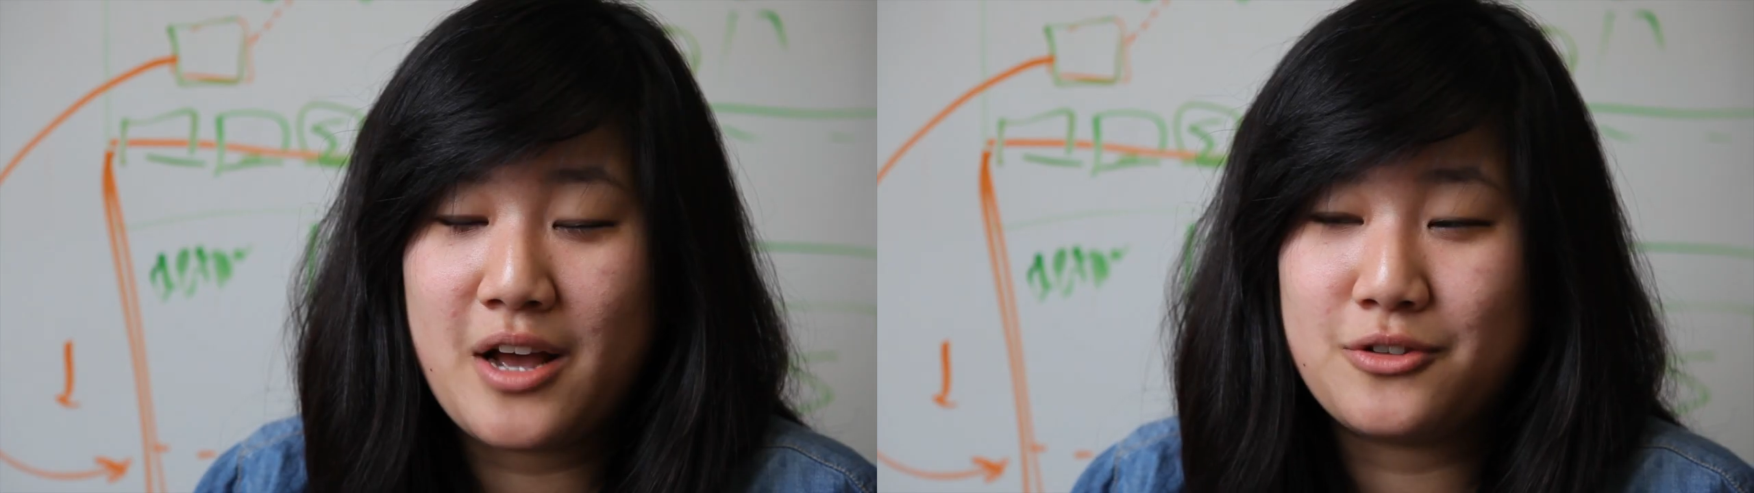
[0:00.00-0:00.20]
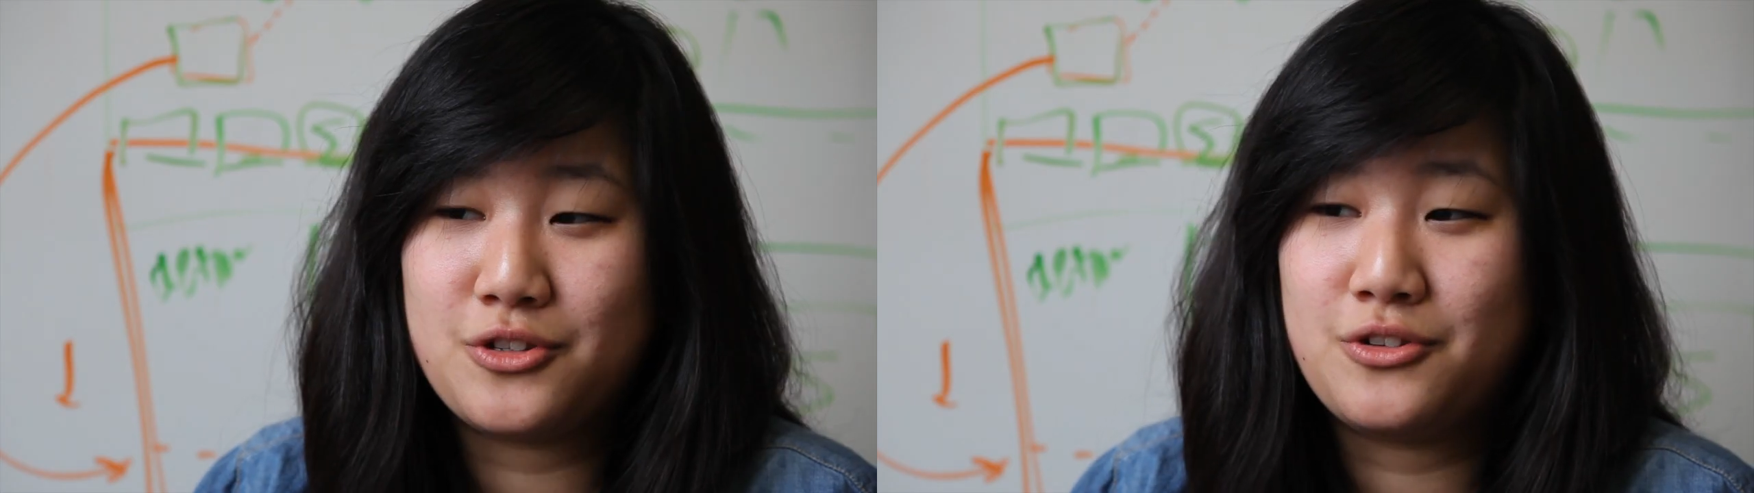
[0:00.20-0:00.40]

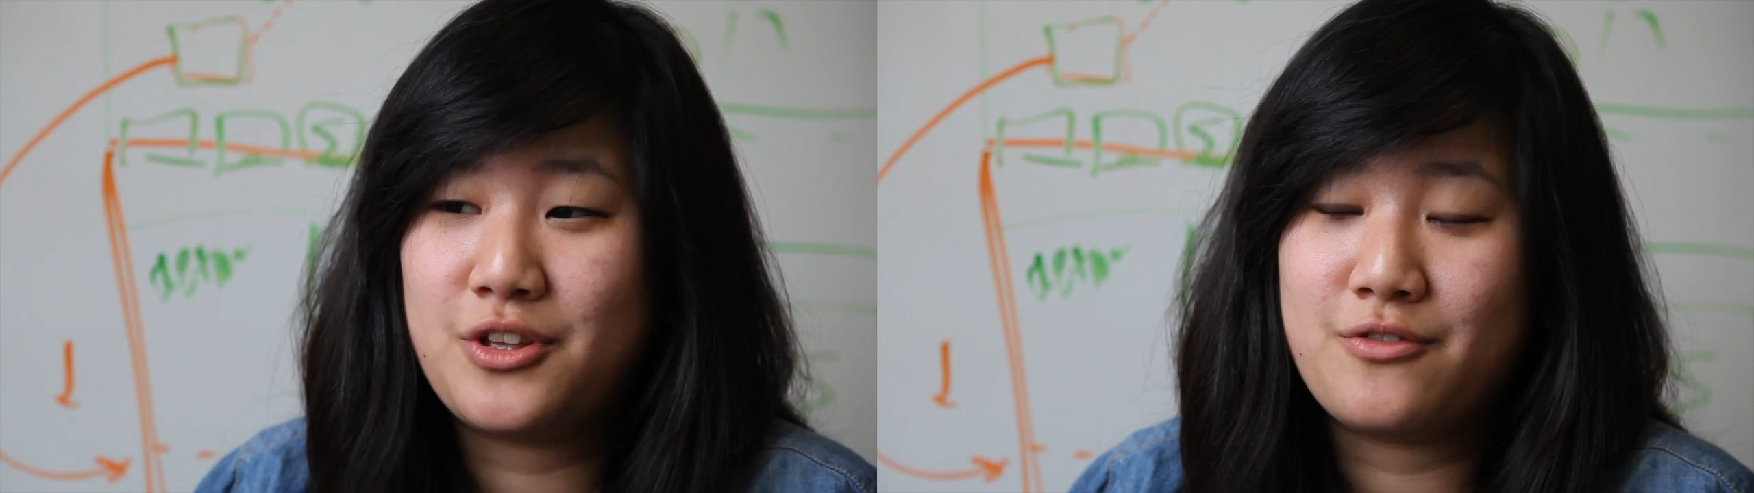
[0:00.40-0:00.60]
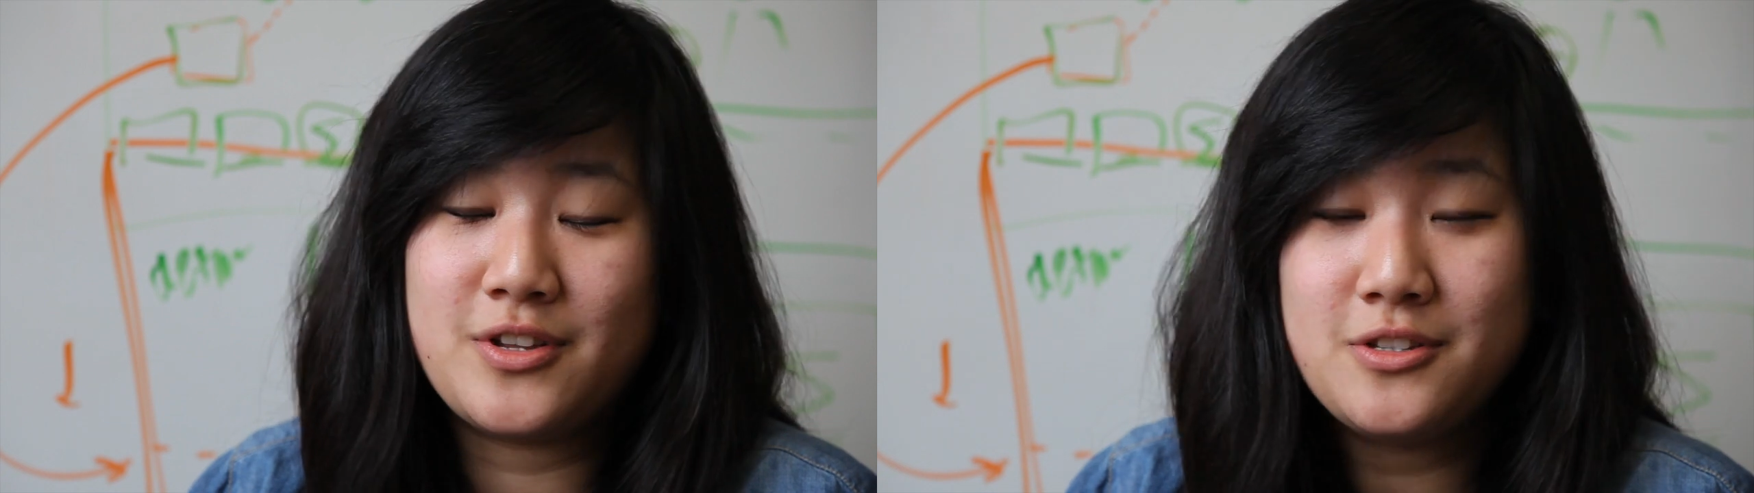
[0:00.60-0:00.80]
how to
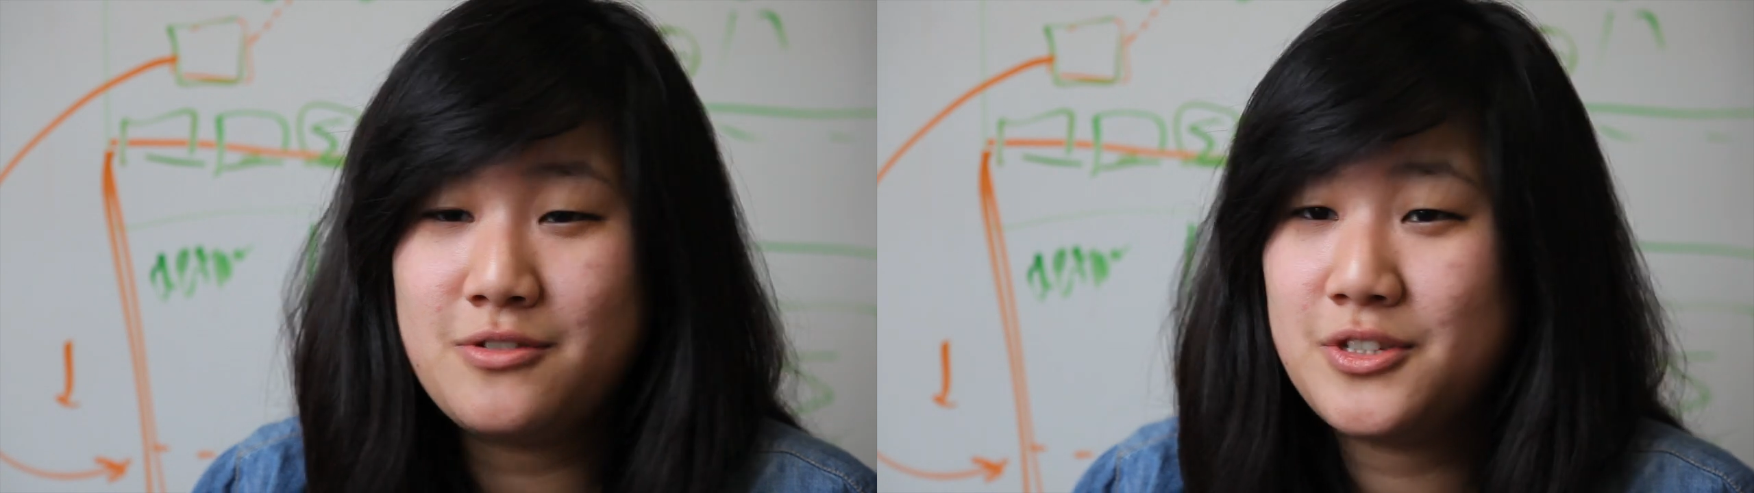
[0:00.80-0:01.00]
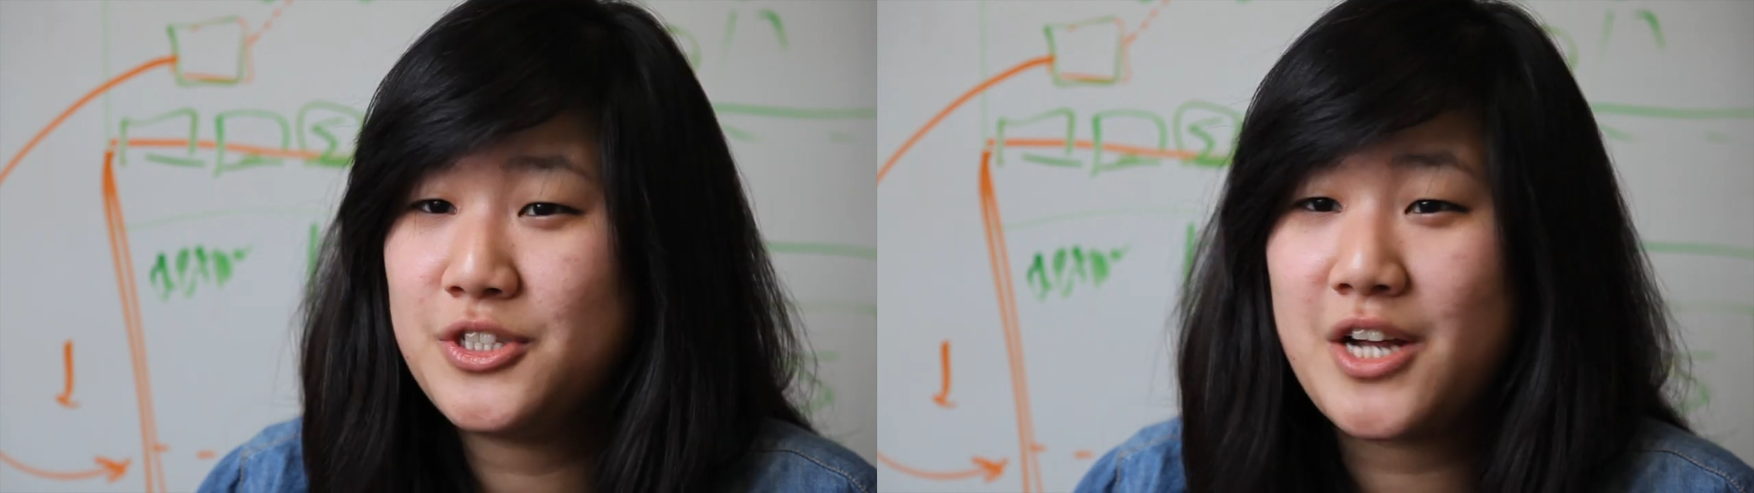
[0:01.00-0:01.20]
give
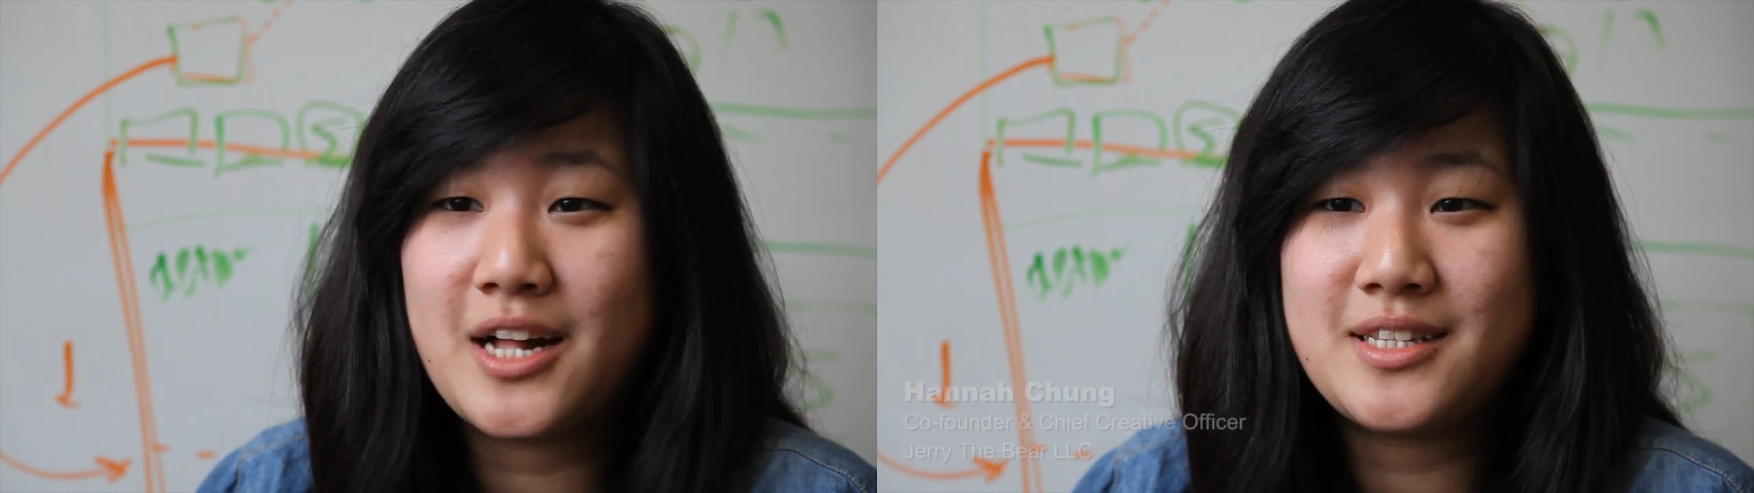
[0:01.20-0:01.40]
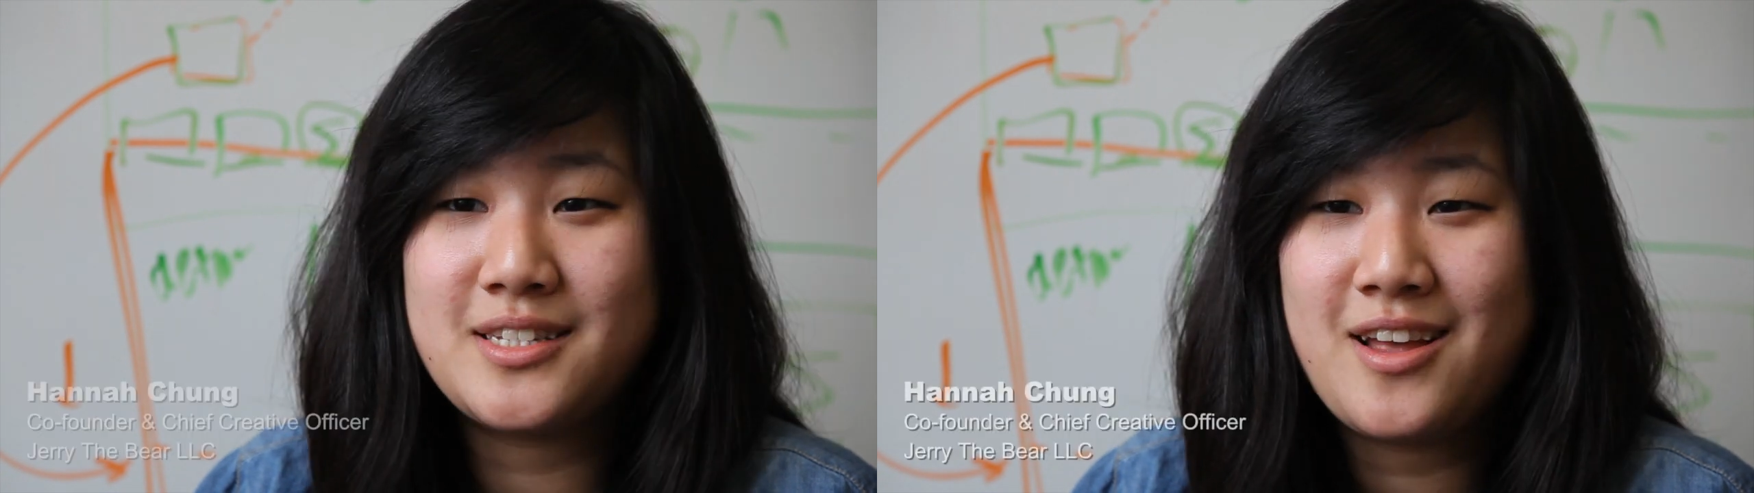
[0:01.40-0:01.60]
insulin
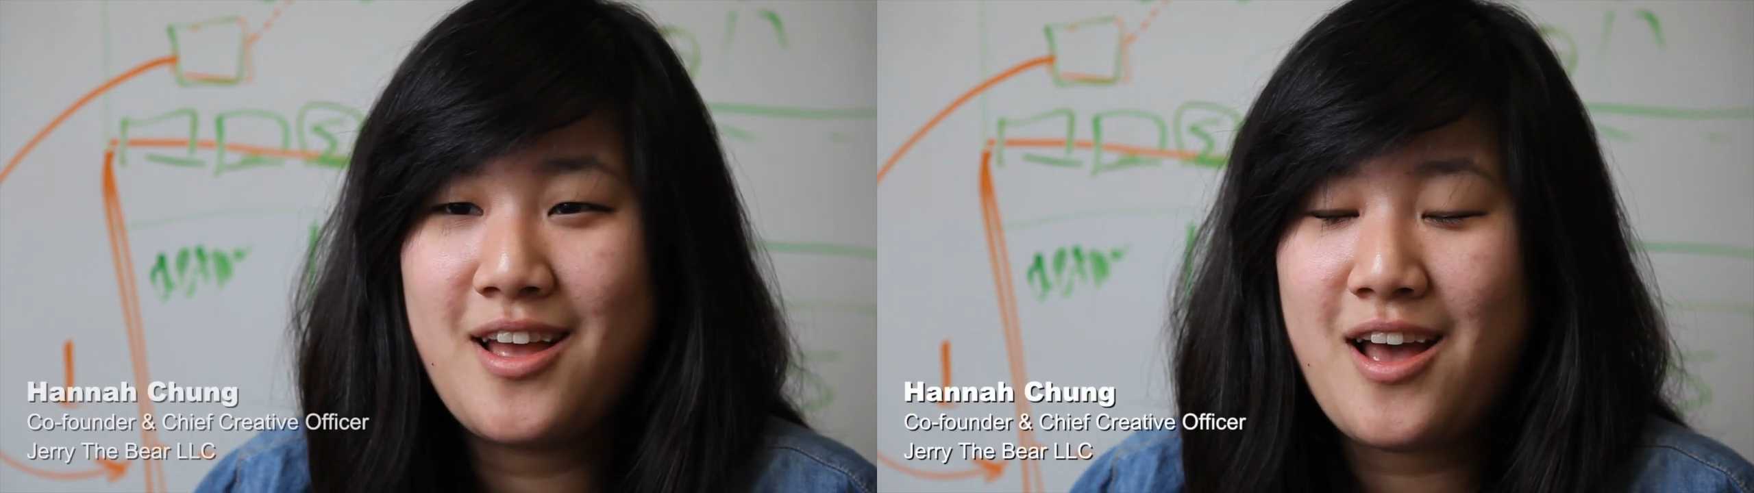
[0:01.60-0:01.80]
shots,